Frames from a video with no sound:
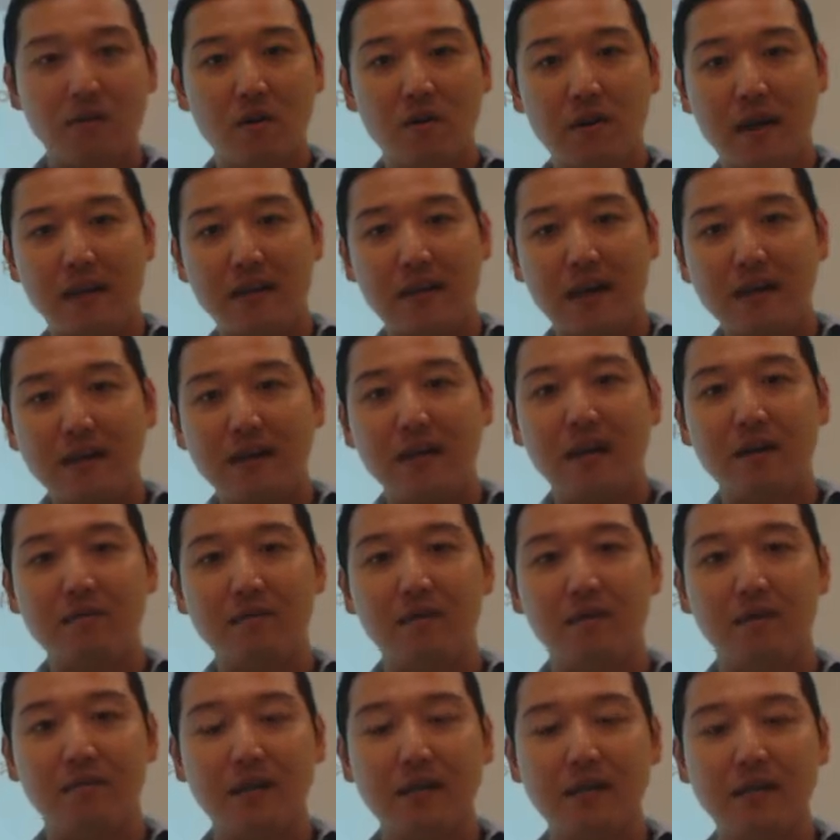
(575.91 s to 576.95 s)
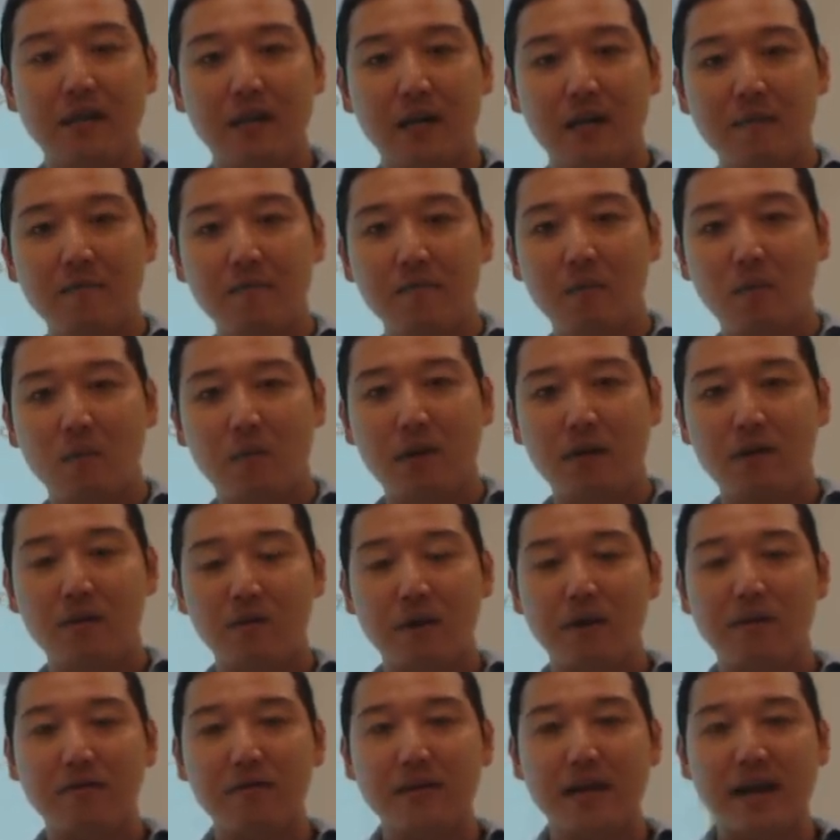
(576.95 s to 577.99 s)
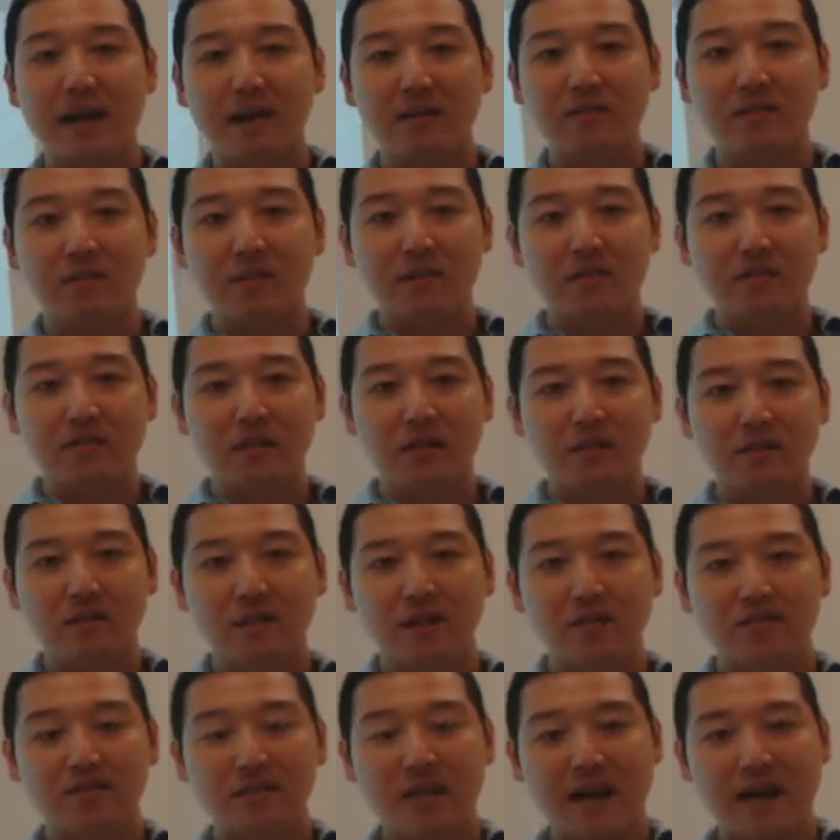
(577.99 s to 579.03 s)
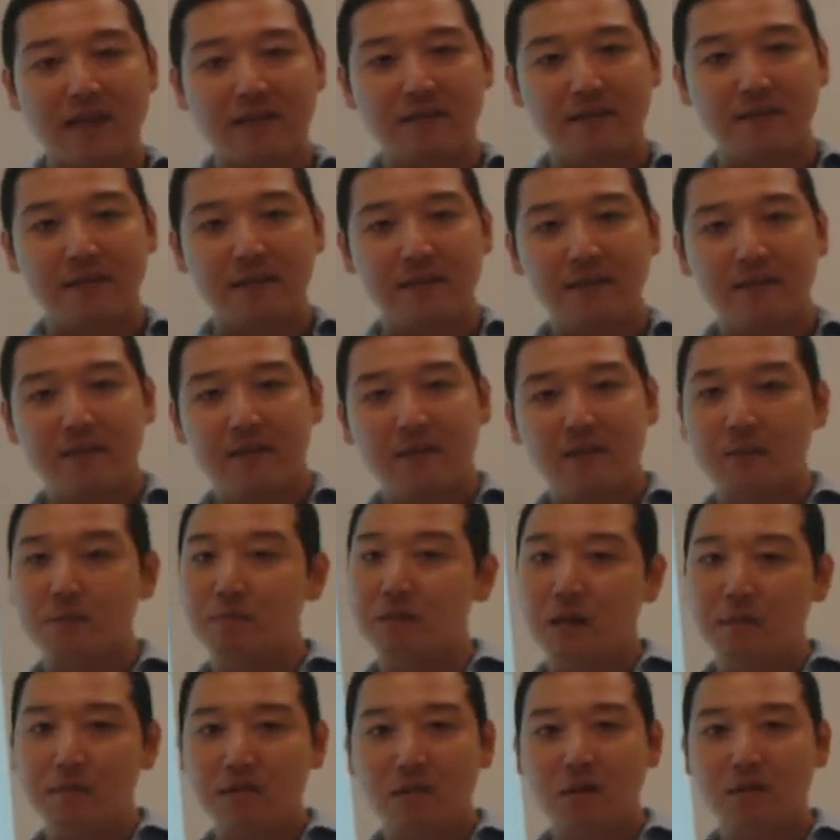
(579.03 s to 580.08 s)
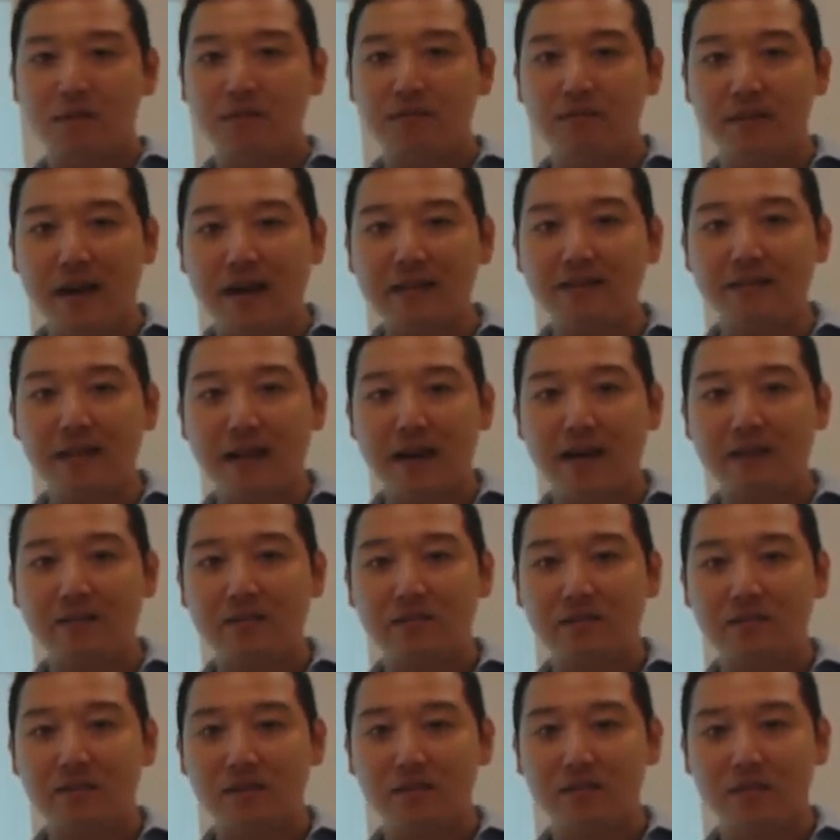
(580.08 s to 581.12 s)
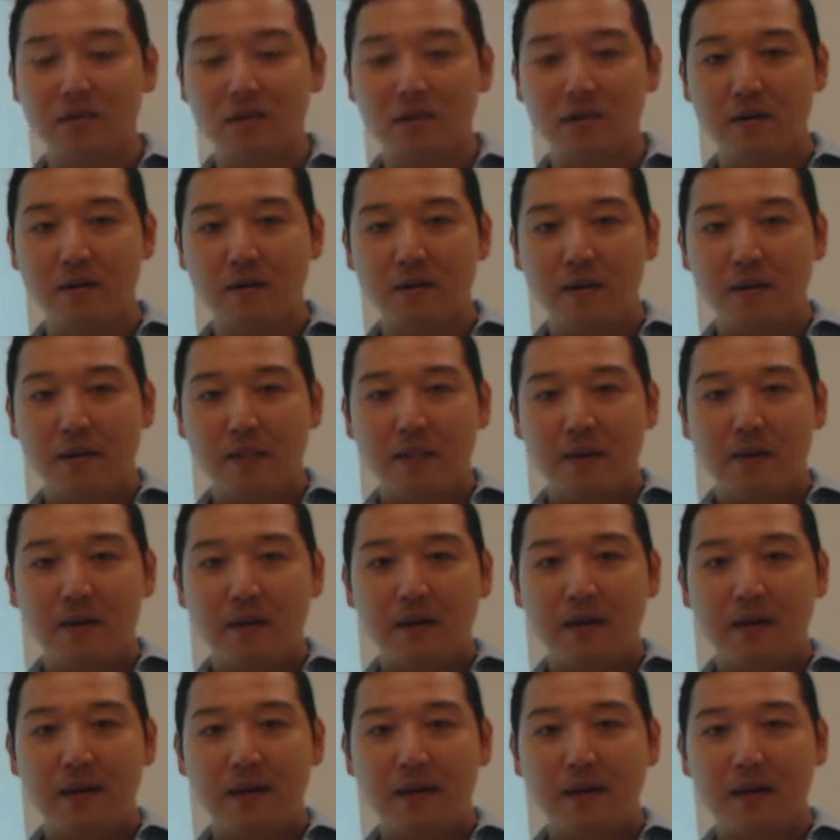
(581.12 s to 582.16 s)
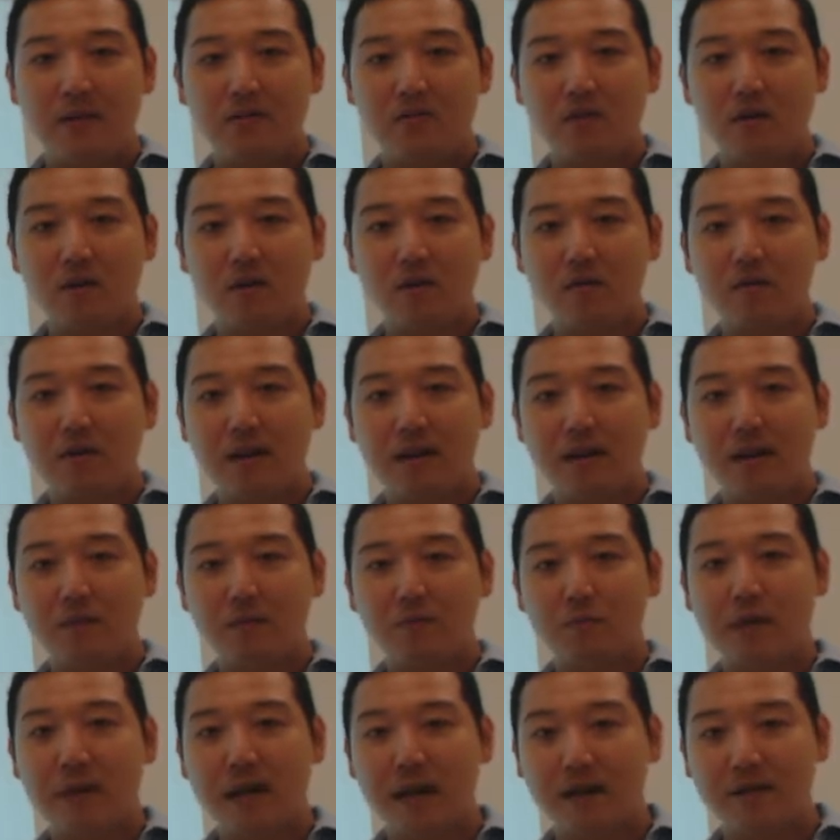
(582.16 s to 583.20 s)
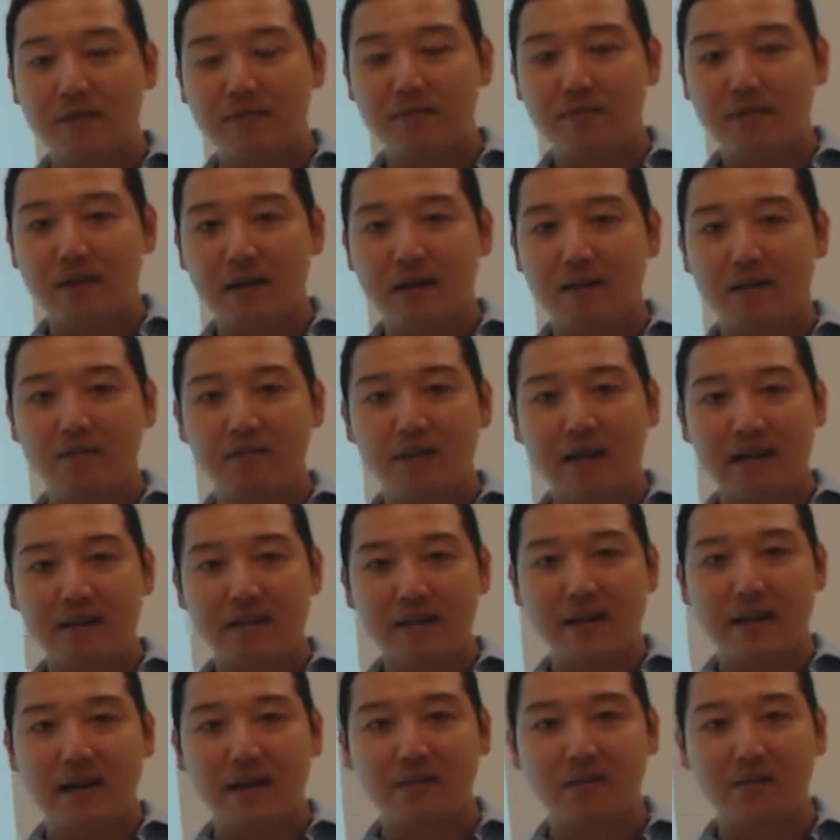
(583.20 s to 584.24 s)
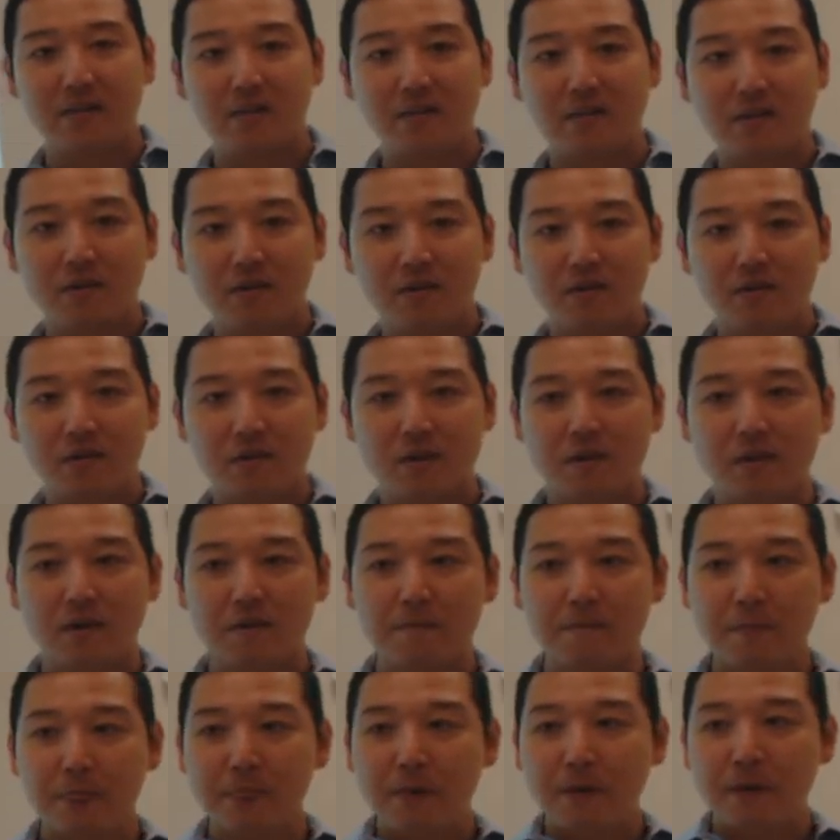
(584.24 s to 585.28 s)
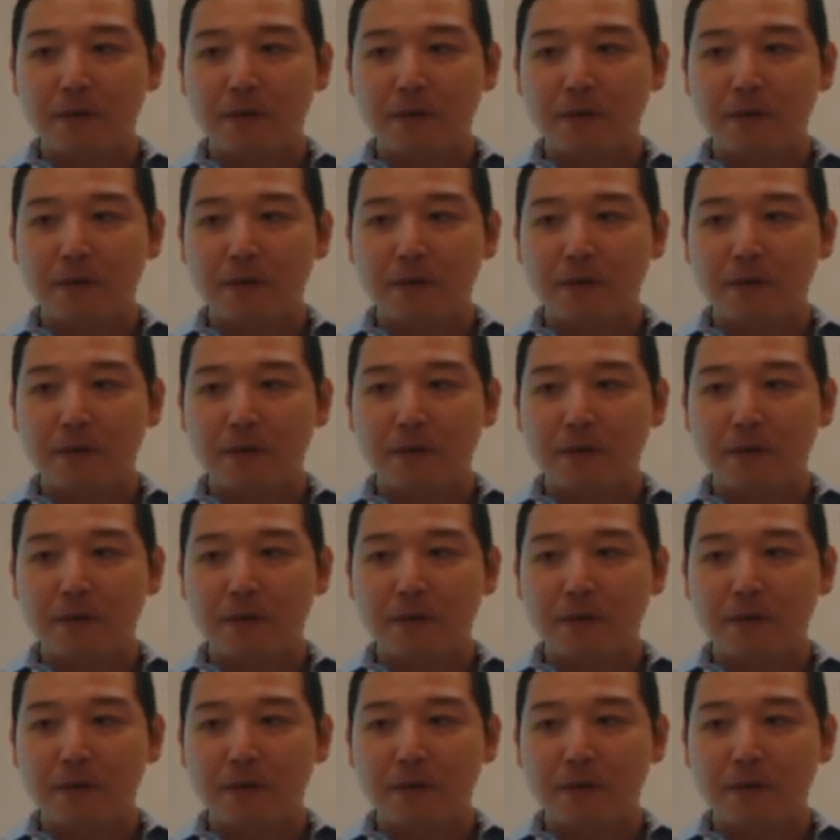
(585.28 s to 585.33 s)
So at any level of income where the rate of tax is going to stay flat, sometimes called a flat tax, therefore. And so we have the flat tax in the third scenario.